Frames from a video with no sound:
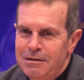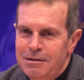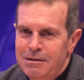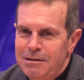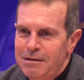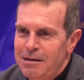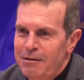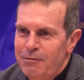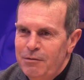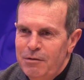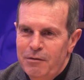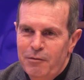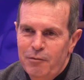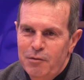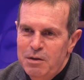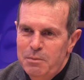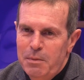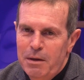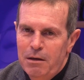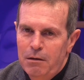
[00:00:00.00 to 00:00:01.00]
even if we
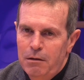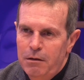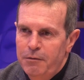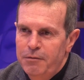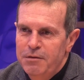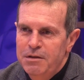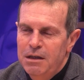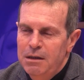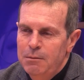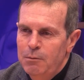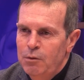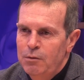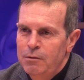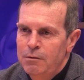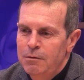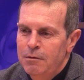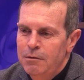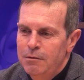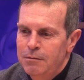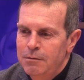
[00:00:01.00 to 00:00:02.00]
spend a lot of time
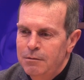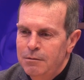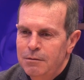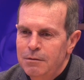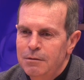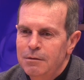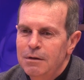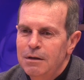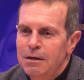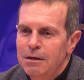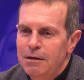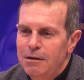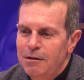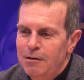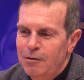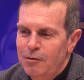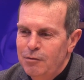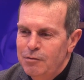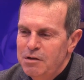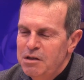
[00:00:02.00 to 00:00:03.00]

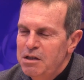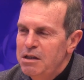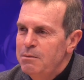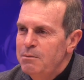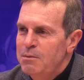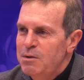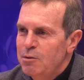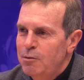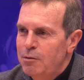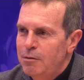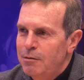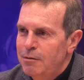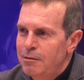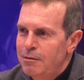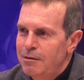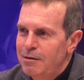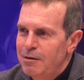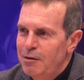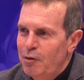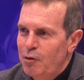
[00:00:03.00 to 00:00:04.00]
on Teams
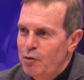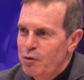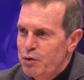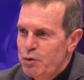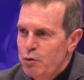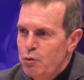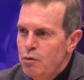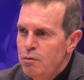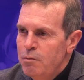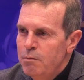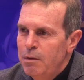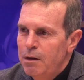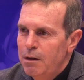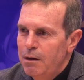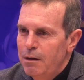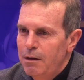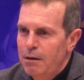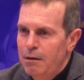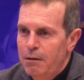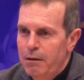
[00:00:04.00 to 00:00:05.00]
or Zoom,
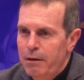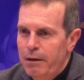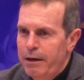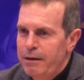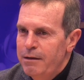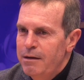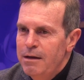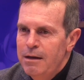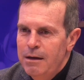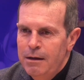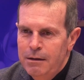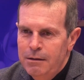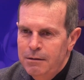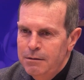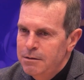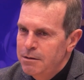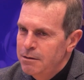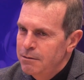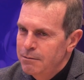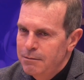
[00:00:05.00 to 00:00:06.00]
at the
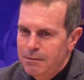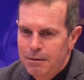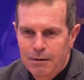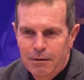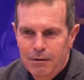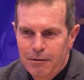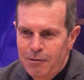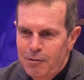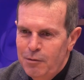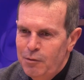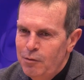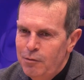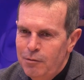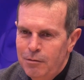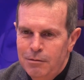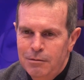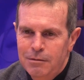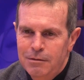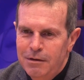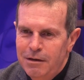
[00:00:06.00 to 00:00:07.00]
end, you
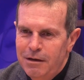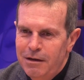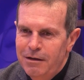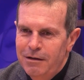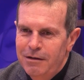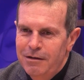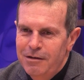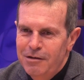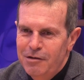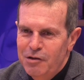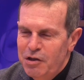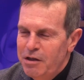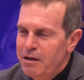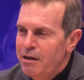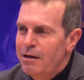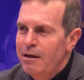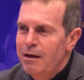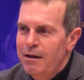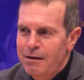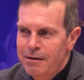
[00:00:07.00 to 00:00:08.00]
know,
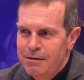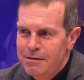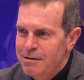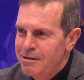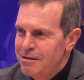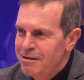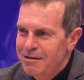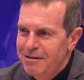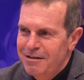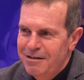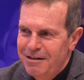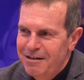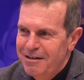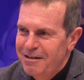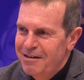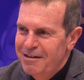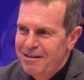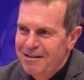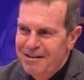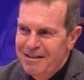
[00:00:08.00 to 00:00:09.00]
shaking hands
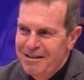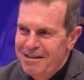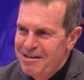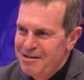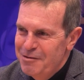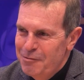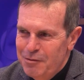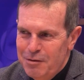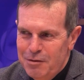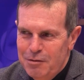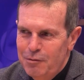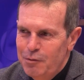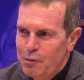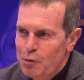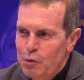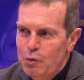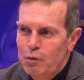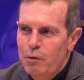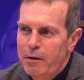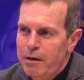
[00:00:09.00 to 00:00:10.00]
is also a
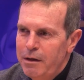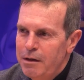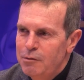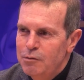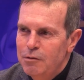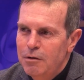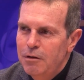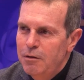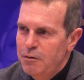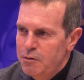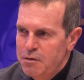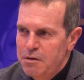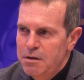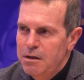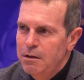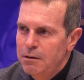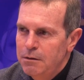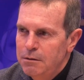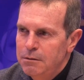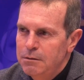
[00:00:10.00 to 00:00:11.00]
good way to close a
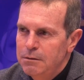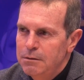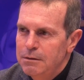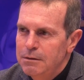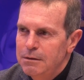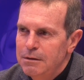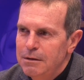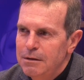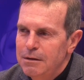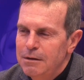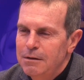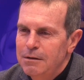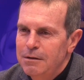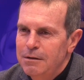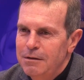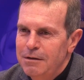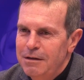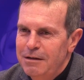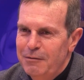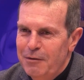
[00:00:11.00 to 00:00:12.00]
deal.
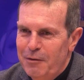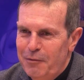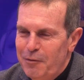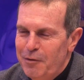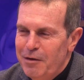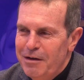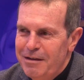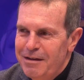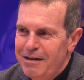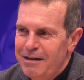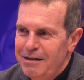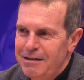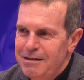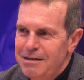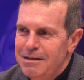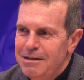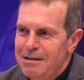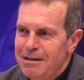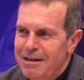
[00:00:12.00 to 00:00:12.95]
Never forget that.